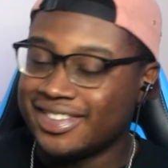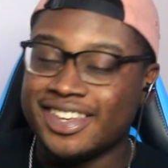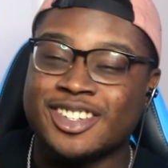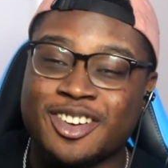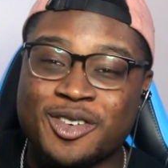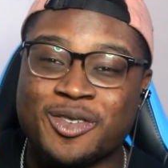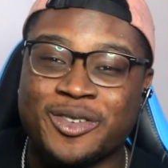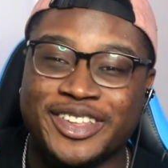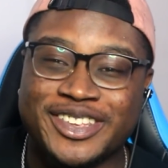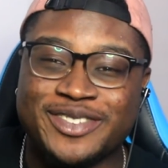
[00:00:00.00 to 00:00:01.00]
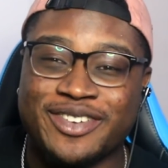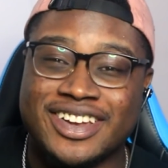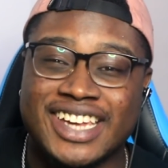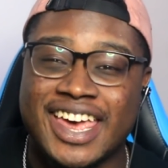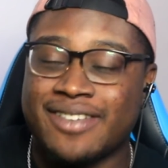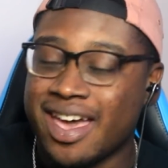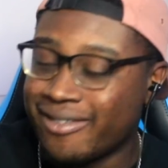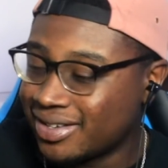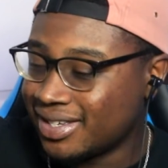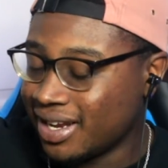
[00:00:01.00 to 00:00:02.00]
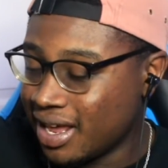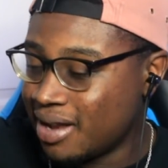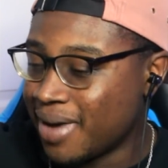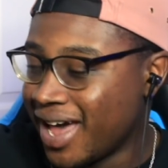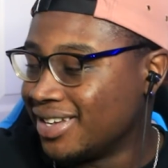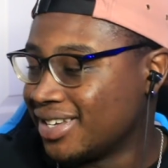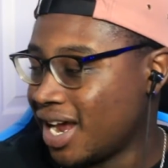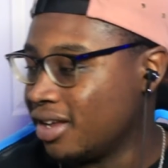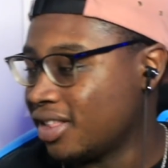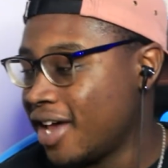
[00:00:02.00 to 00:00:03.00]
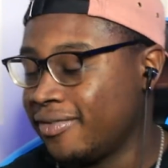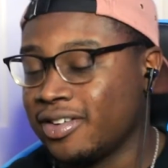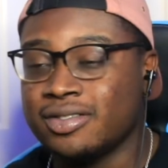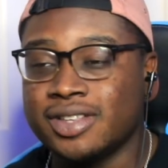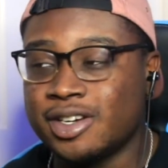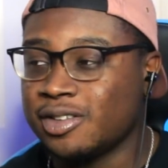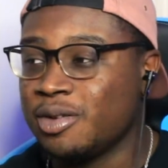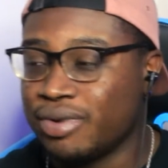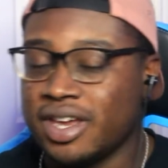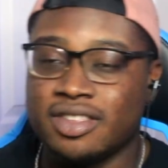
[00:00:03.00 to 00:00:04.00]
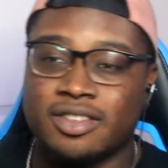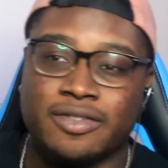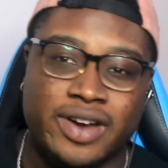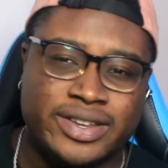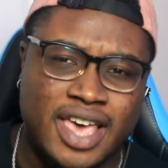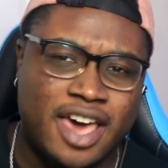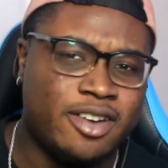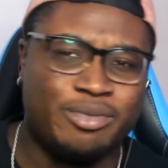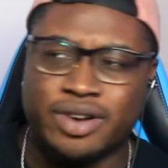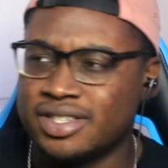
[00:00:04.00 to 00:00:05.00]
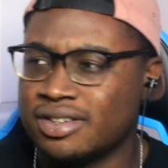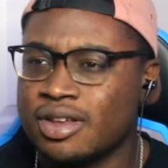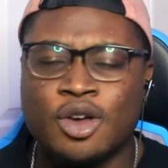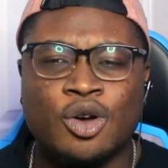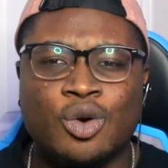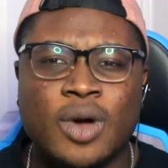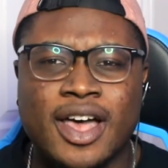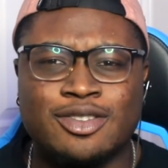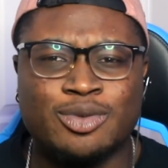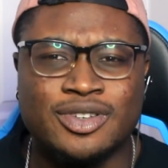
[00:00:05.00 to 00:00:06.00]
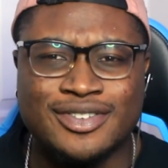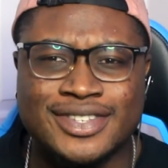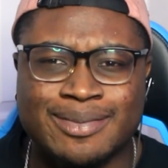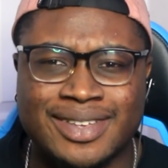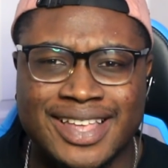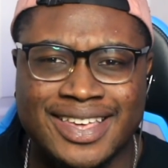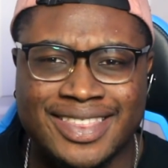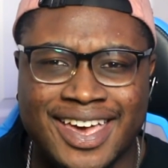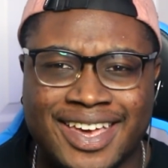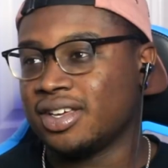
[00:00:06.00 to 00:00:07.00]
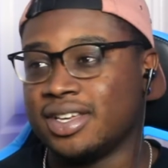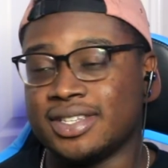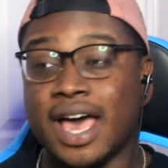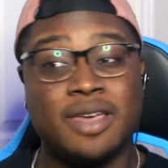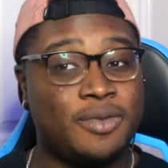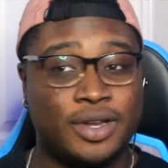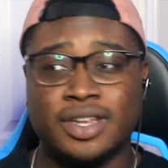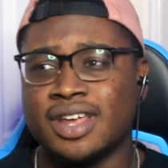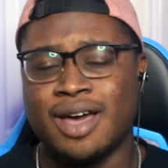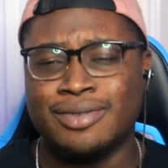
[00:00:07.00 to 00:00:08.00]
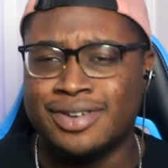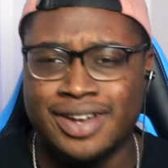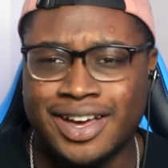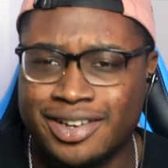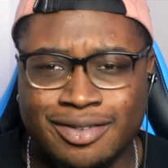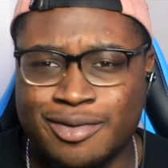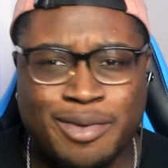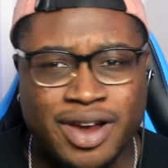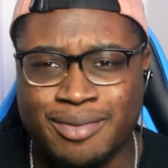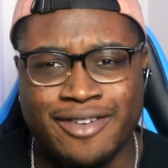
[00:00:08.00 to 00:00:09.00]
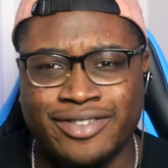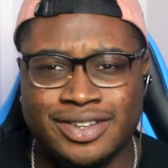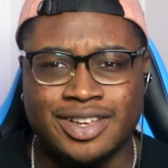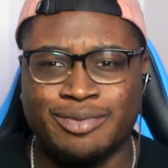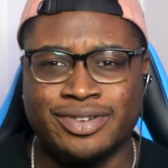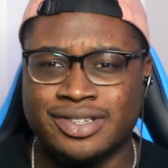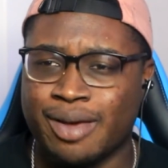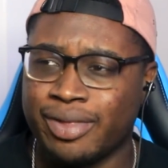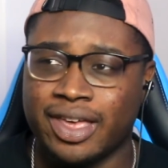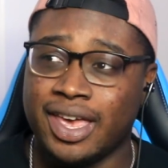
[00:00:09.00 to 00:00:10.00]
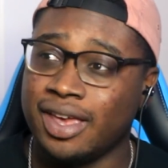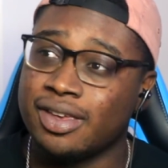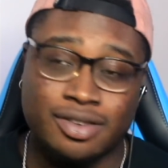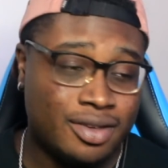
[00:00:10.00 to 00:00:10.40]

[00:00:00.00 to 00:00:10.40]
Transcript: These are the realest friends I have ever seen in my entire life. They're literally breaking their friends out of prison. Who else would do something like that? Because I wouldn't. I would not break my friends out of prison. I'd be like, hey,